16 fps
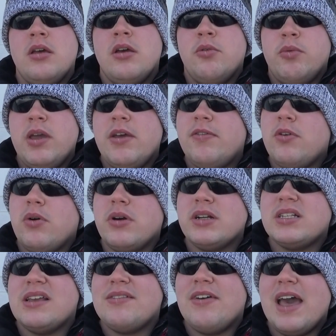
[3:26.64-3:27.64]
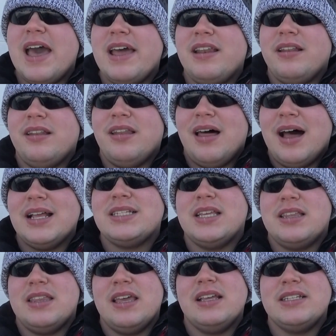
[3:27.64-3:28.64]
We, of course, have had lots
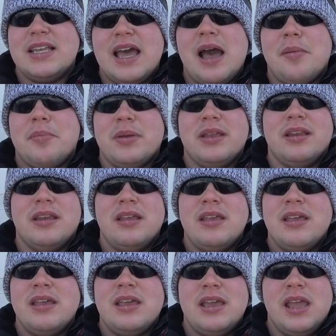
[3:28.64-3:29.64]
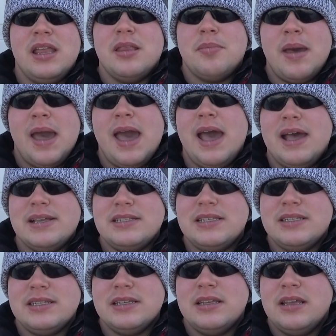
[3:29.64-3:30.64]
of things happen in the
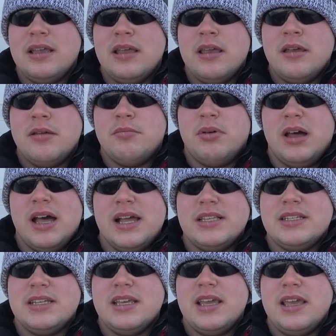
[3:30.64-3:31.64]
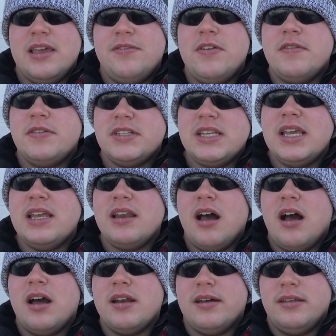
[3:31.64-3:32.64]
past, but if you've seen
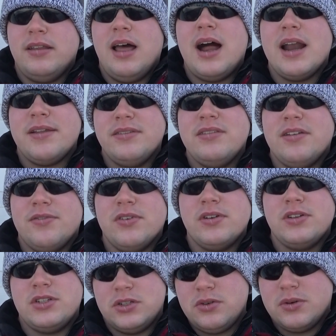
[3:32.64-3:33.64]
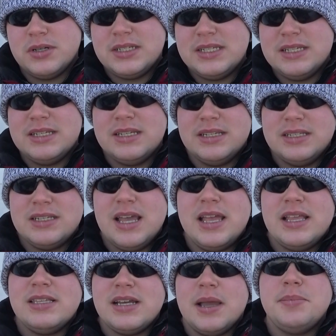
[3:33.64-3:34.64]
on a lot of different sources
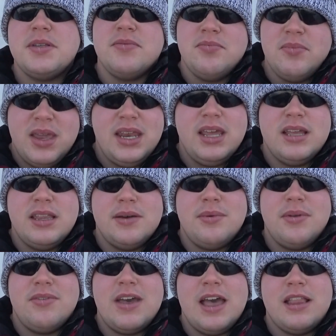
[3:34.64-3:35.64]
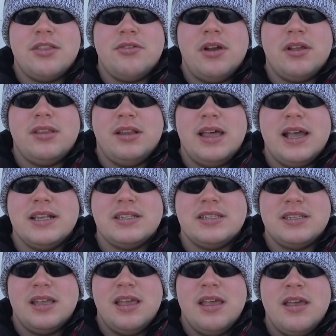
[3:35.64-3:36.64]
and types of media that we've had throughout the
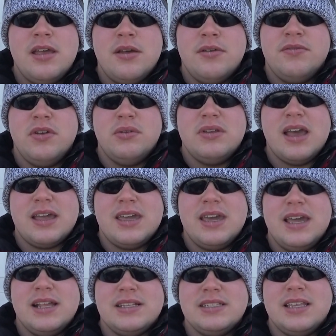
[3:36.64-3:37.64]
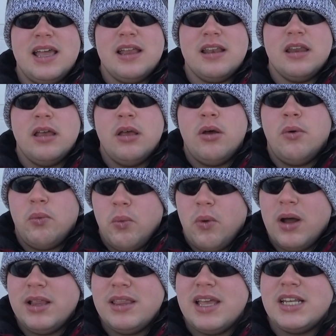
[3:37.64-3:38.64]
last few decades, then
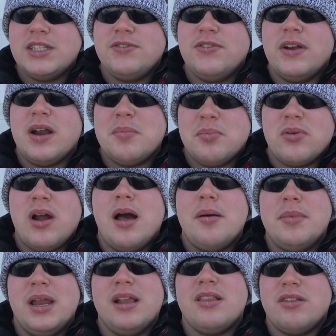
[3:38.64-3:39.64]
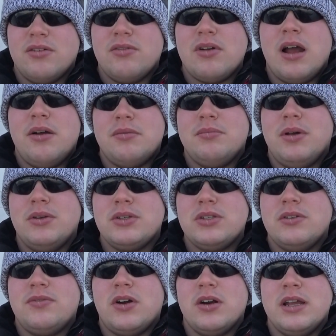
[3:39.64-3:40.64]
one that is very prominent throughout
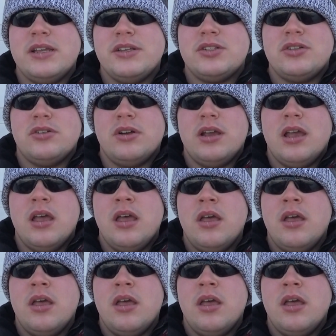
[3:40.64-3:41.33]
most of our history